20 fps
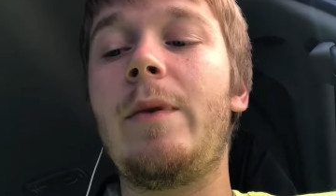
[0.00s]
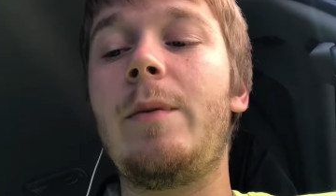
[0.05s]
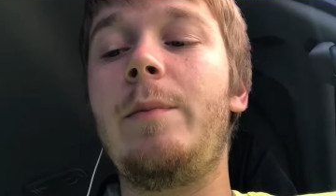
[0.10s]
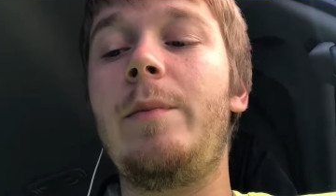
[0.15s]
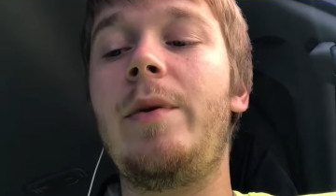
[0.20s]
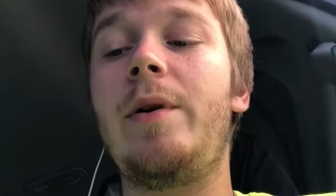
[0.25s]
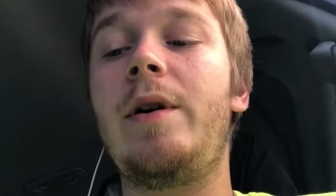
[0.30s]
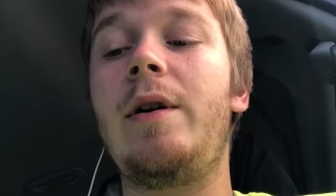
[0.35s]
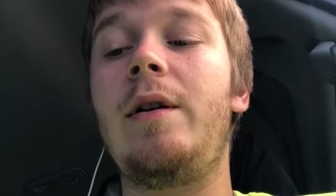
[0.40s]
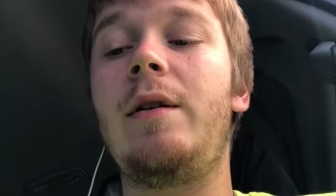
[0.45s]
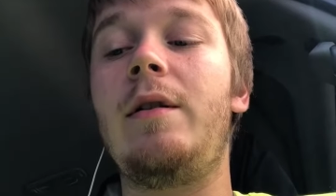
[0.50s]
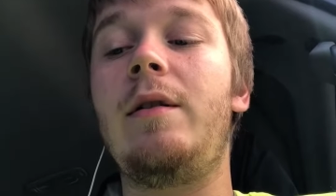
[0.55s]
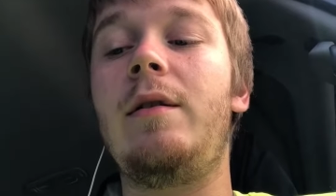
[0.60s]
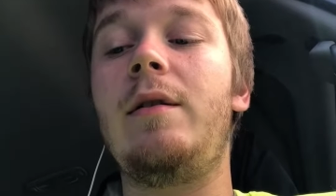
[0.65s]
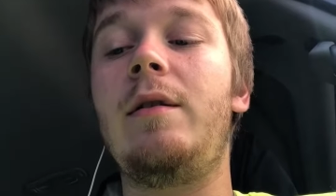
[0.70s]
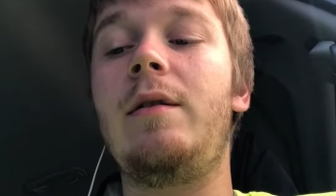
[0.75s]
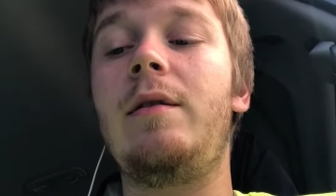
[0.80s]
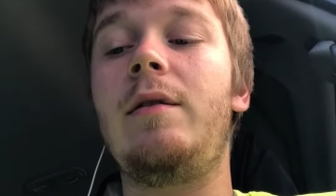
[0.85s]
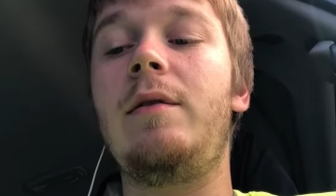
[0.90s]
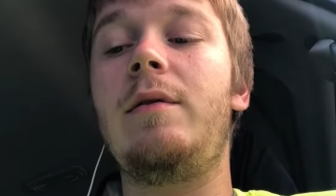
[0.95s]
but
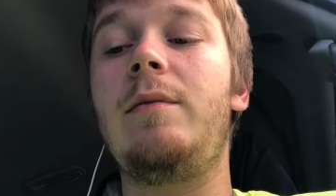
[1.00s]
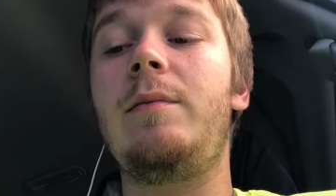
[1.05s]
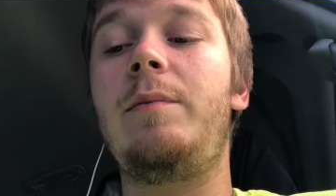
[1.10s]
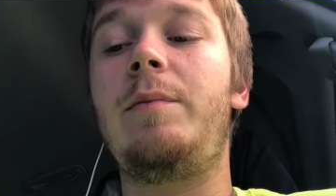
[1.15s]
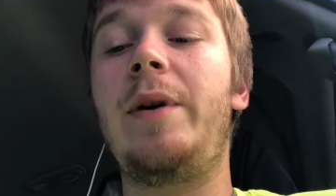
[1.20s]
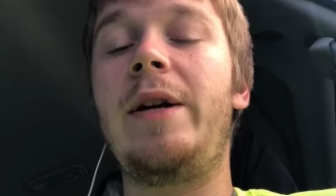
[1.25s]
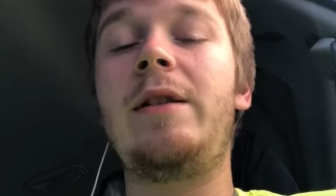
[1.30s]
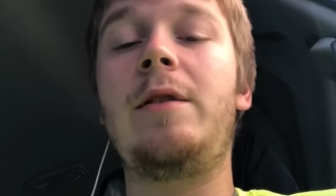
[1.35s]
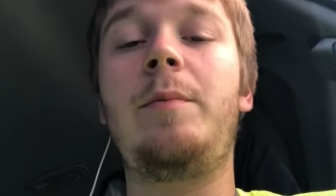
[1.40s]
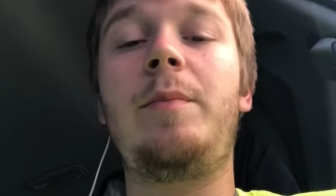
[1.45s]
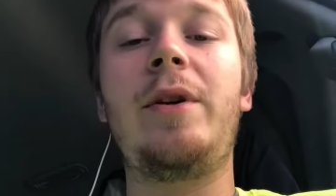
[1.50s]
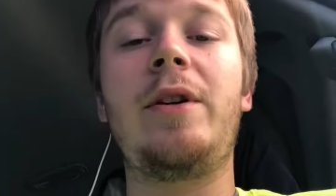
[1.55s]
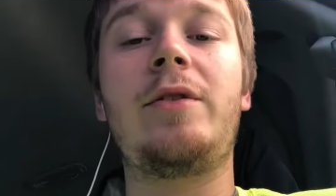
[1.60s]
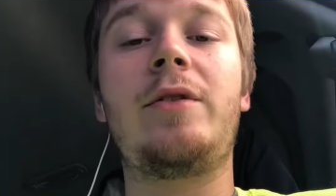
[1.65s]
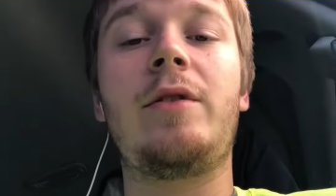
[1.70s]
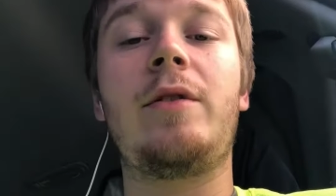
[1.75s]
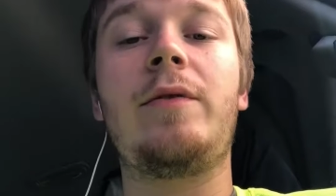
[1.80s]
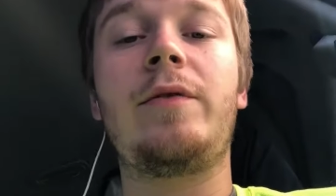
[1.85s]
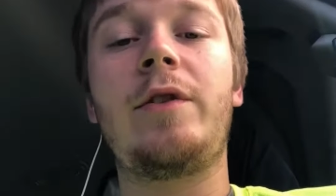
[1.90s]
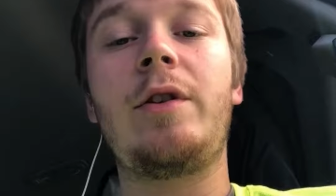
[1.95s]
paint the
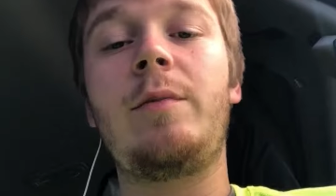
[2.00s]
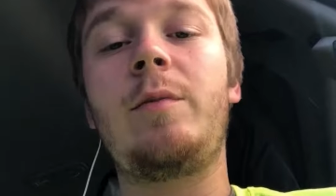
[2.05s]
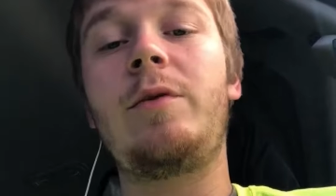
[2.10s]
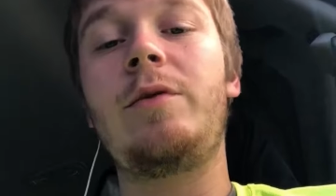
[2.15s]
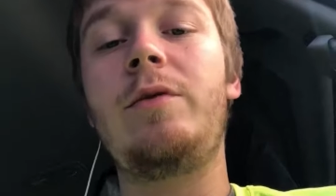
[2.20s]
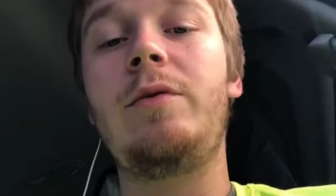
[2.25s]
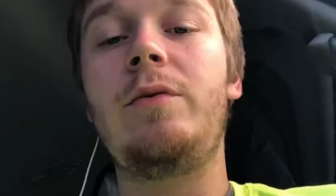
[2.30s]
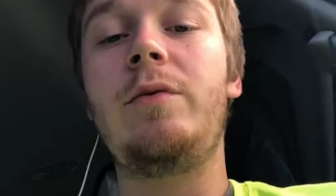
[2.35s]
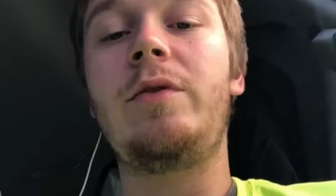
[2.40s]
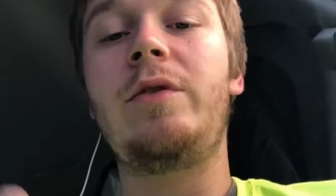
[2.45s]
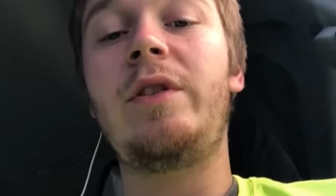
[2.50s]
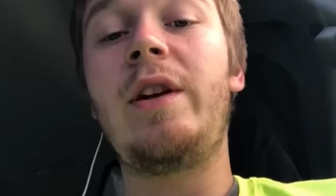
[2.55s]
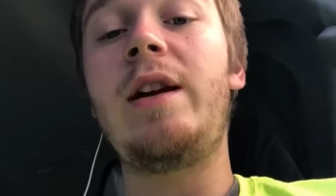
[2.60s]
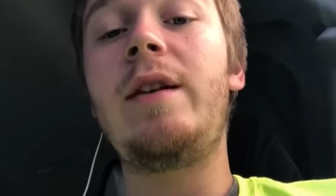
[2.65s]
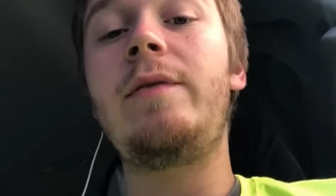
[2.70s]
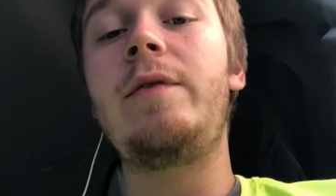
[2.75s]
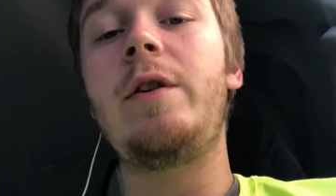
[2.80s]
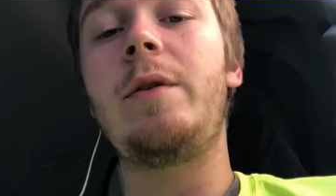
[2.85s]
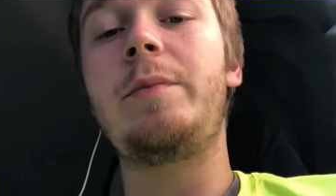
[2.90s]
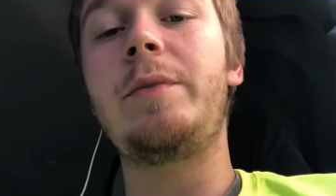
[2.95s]
picture of someone who
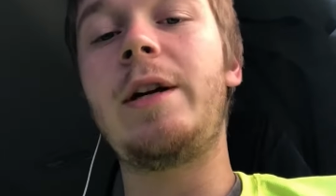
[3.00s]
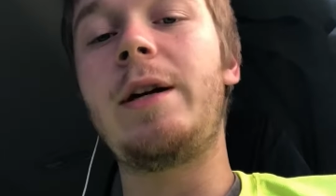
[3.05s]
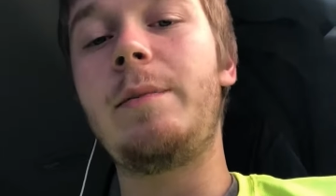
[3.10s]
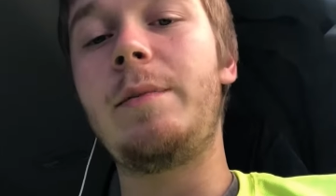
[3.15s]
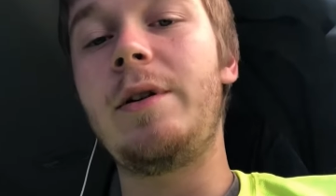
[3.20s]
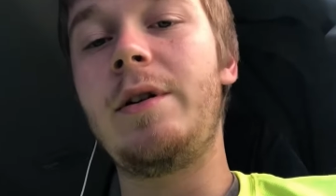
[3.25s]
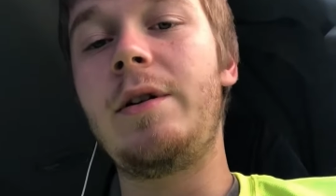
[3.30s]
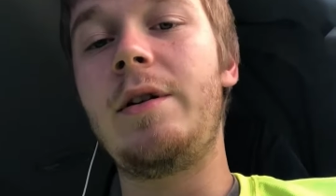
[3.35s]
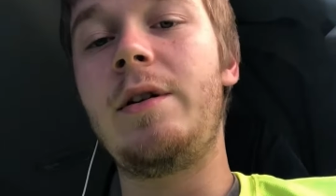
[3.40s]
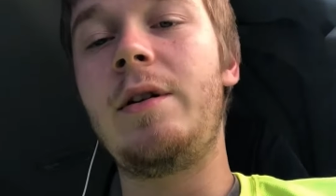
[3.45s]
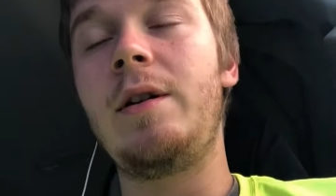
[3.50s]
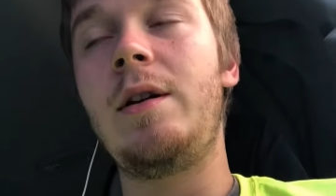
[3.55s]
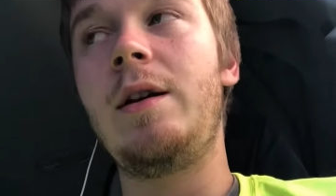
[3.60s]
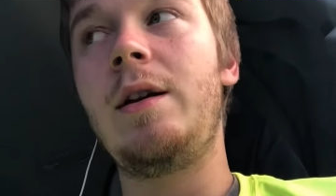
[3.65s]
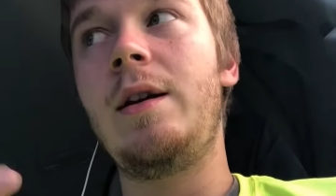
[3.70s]
saved up that money.